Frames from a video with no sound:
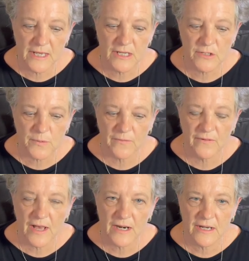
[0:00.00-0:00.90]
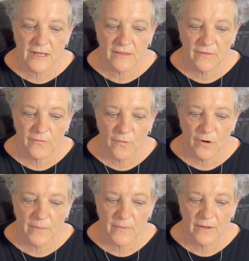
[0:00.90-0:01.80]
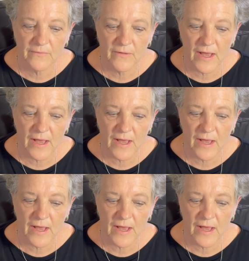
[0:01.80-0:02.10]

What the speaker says: is provided in the form of